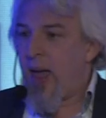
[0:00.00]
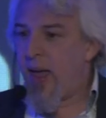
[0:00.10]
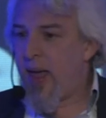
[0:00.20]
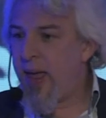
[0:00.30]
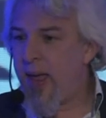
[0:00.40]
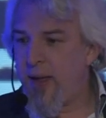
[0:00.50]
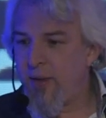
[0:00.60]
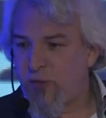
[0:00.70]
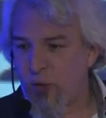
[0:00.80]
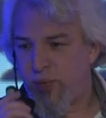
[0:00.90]

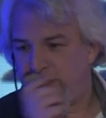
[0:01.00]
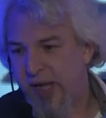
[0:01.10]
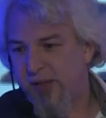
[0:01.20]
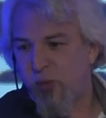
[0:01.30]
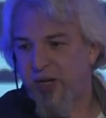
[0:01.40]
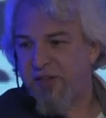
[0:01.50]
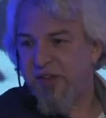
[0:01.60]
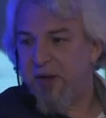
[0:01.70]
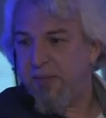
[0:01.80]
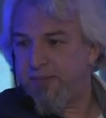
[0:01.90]
Uh, so that's what I said.